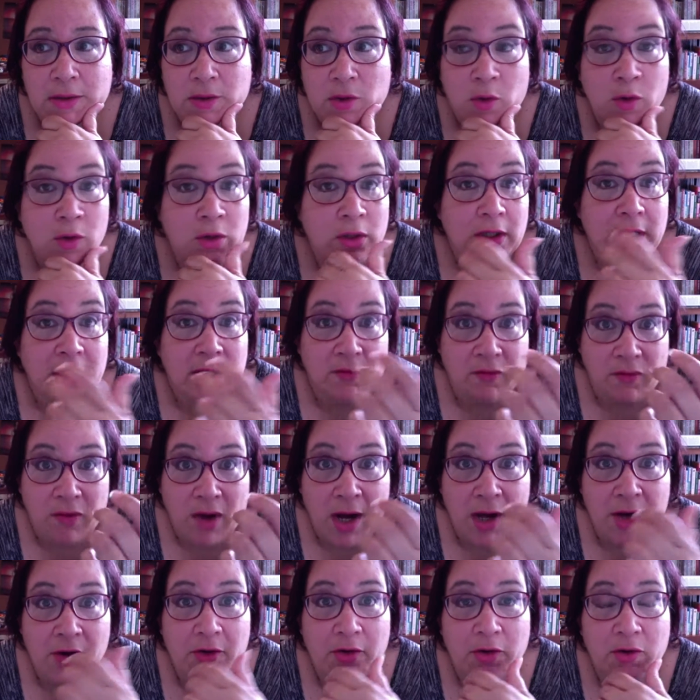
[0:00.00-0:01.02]
or can
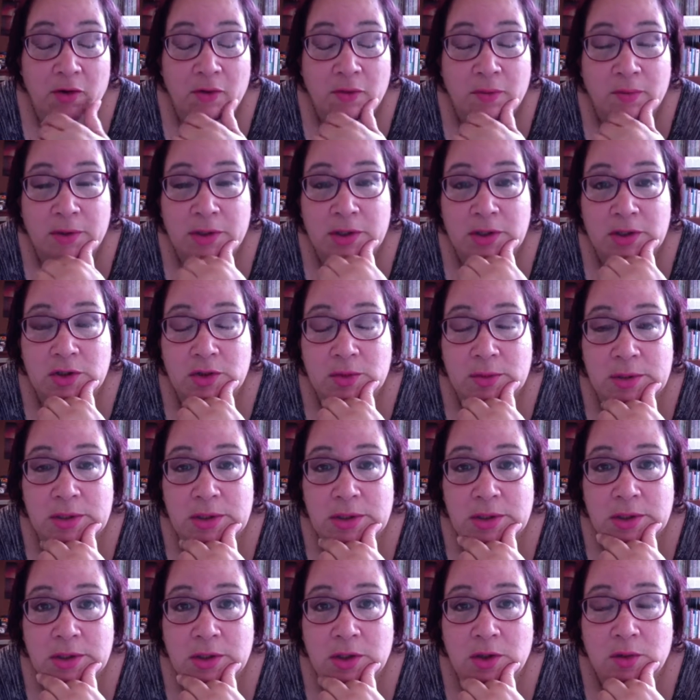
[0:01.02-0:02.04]
fire you because you
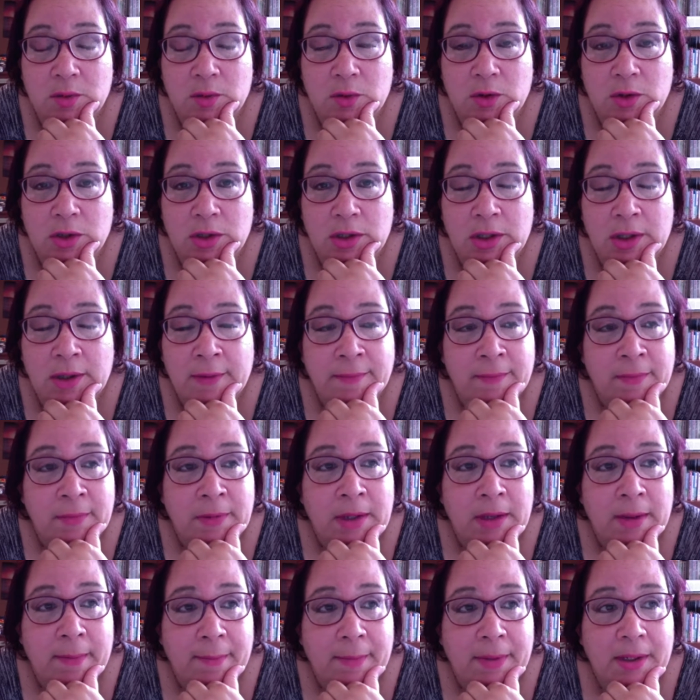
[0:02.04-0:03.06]
missed a day of work
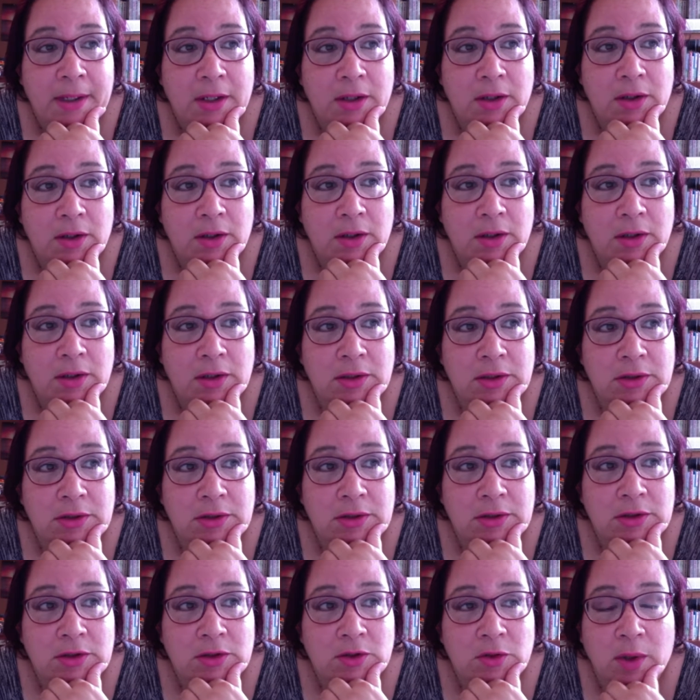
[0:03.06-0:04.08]
because
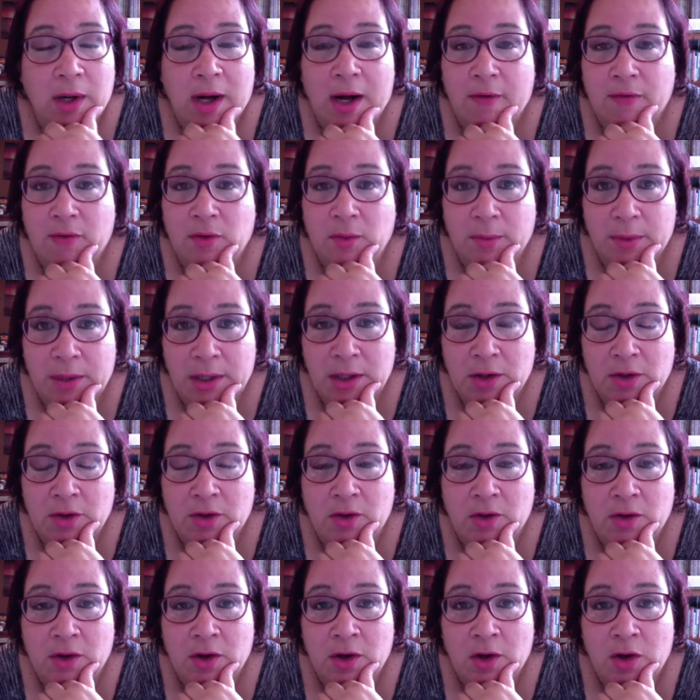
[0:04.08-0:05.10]
you have to be
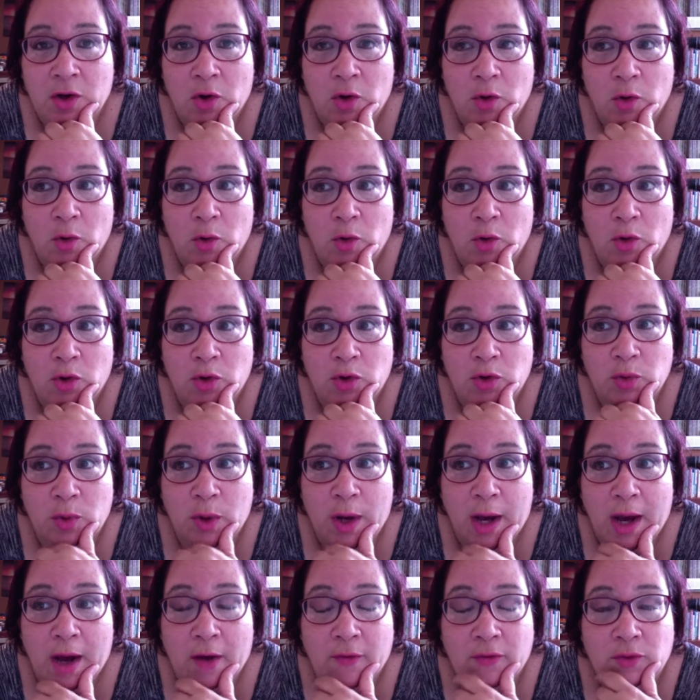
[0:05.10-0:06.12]
there, or you
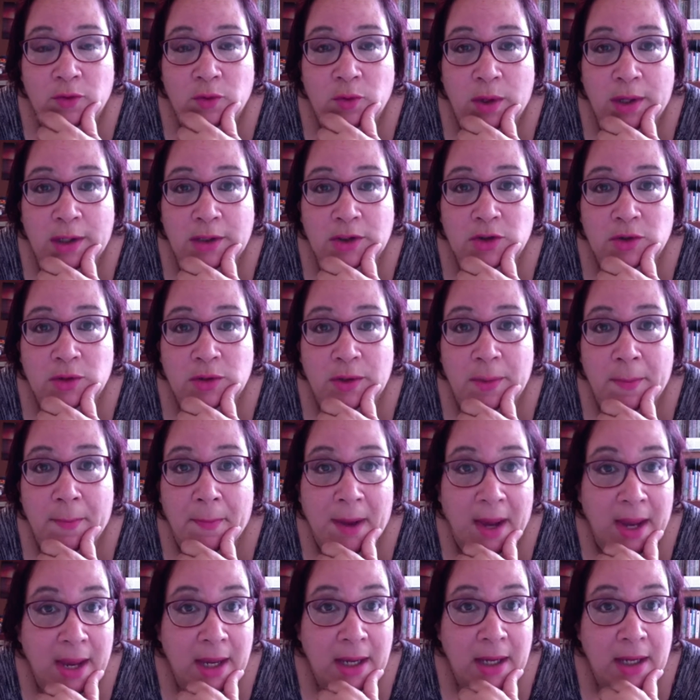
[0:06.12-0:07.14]
have to actually
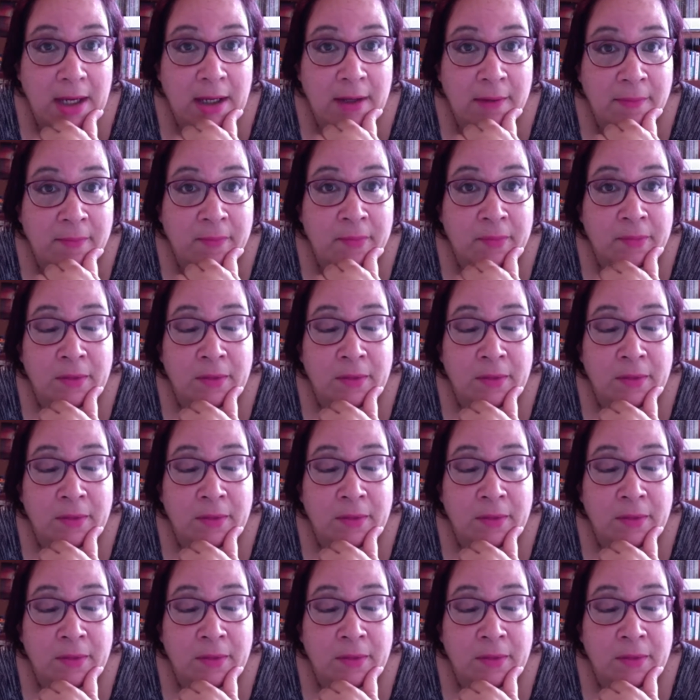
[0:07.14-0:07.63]
pay